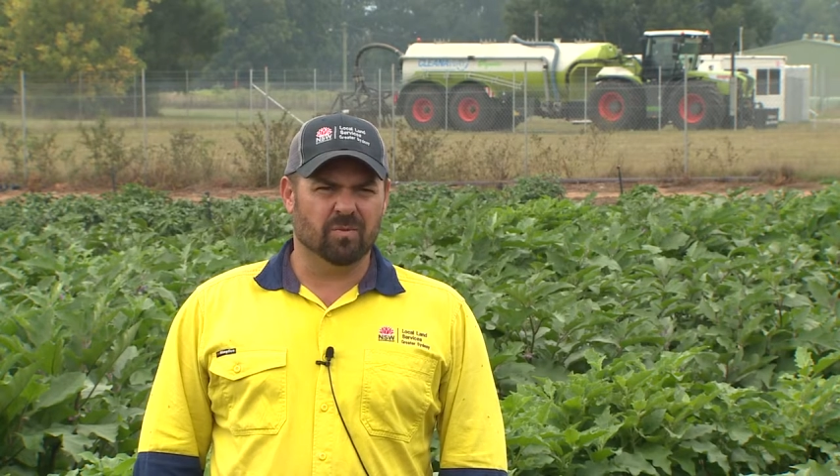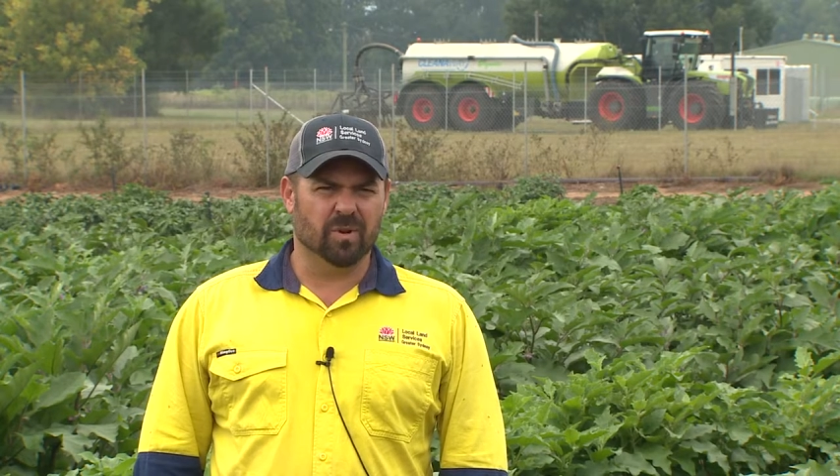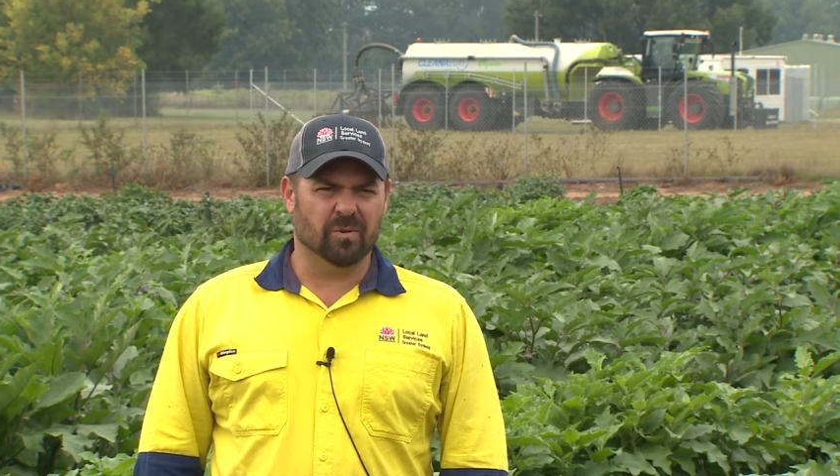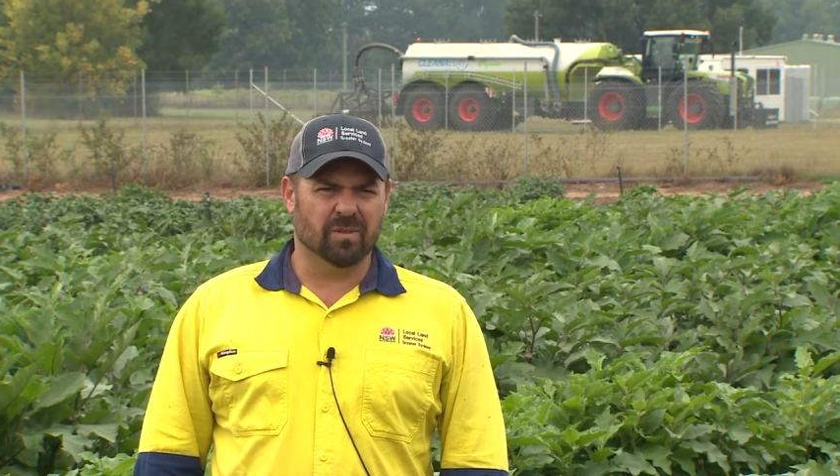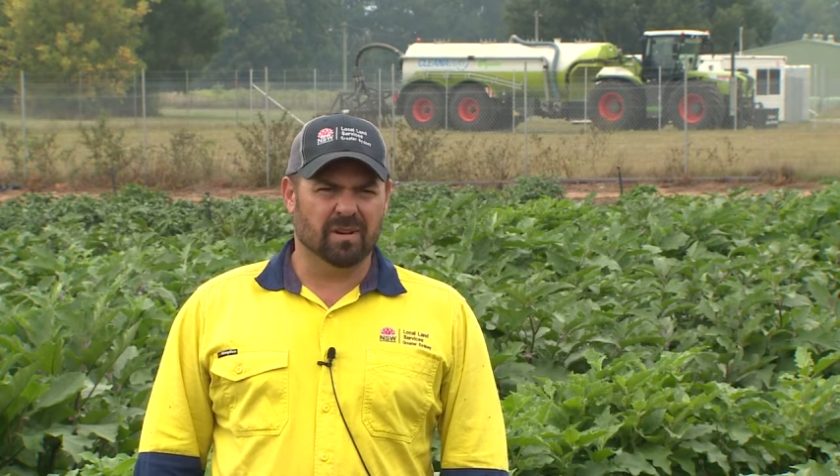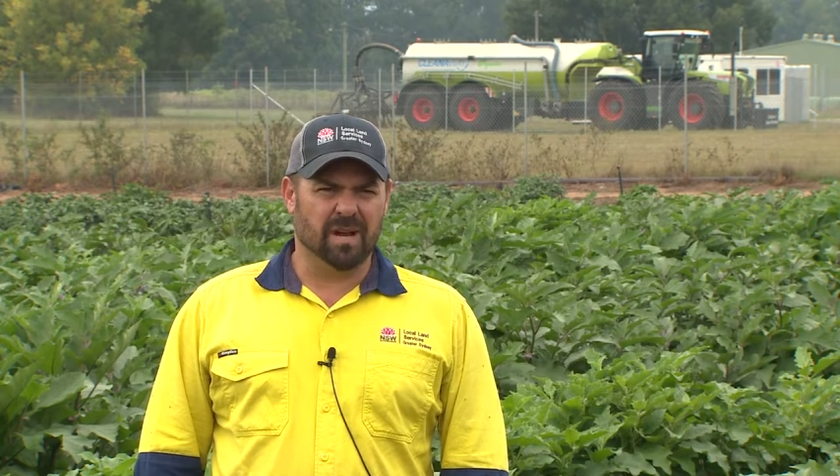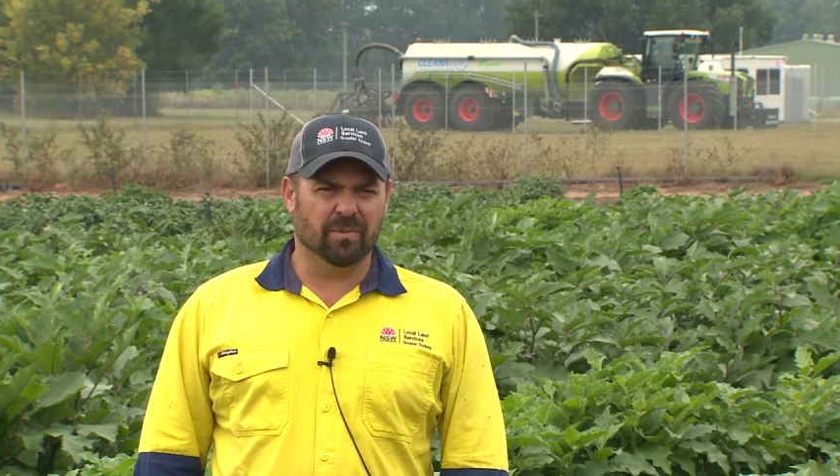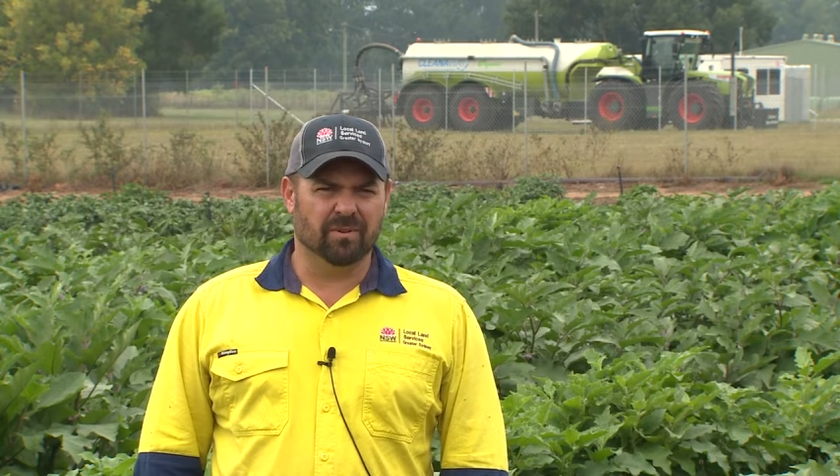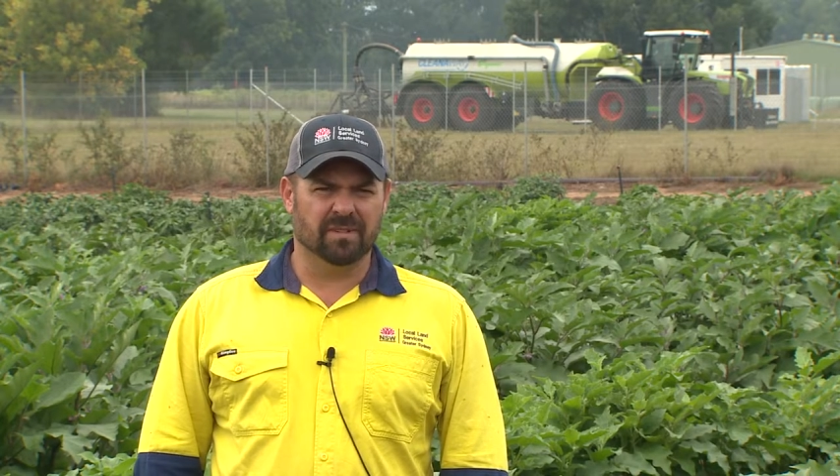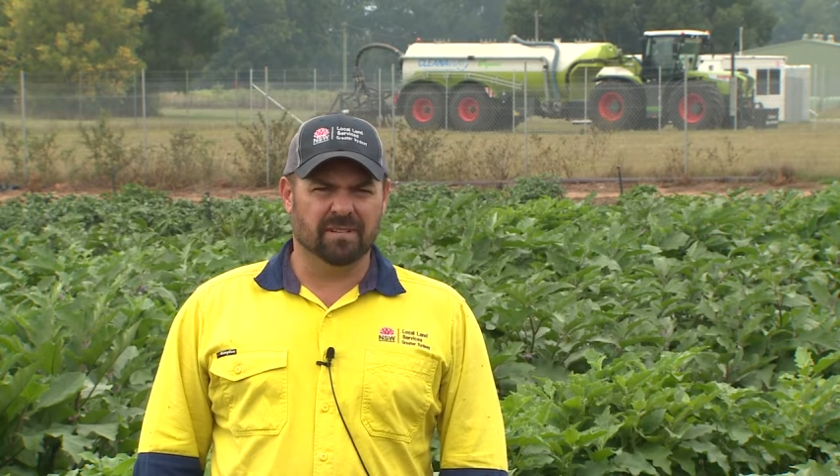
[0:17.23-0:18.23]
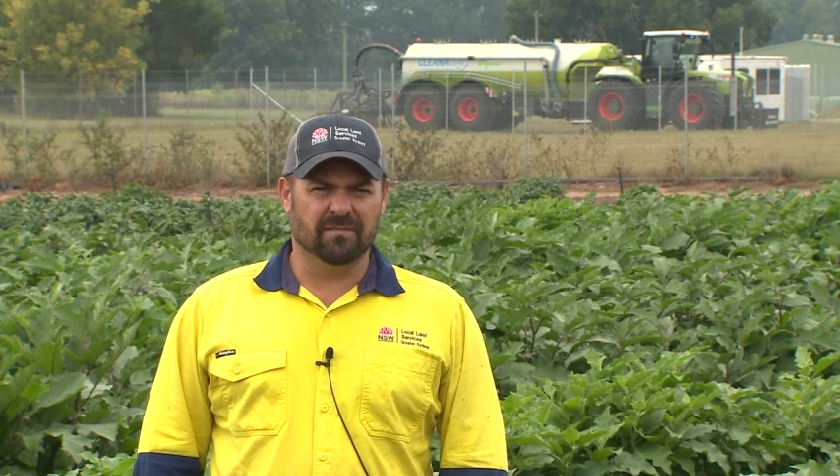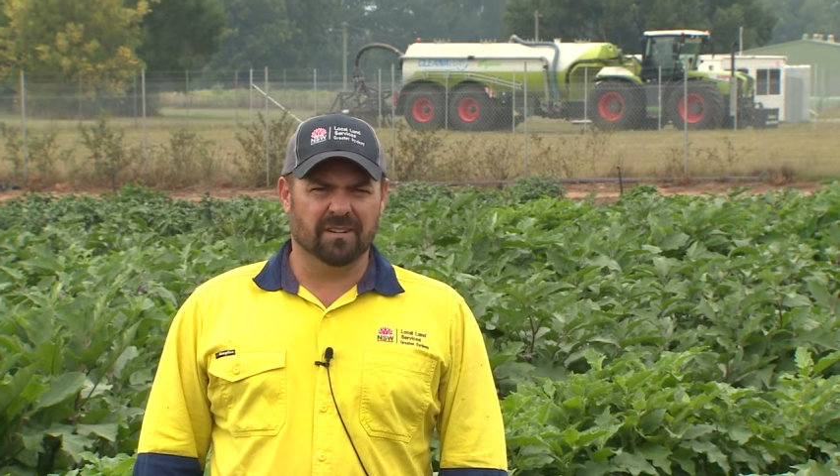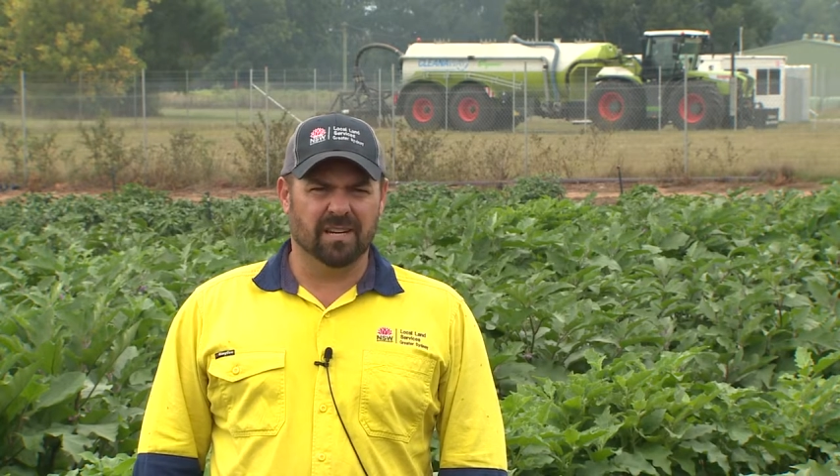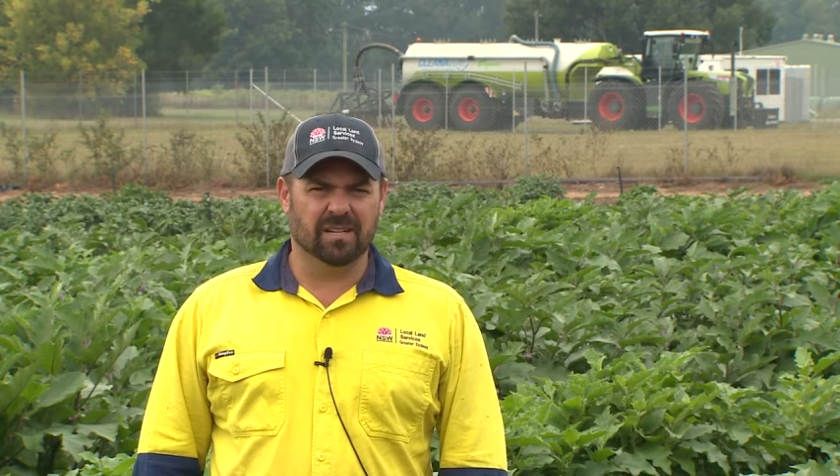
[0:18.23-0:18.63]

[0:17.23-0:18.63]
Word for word: I work with a number of different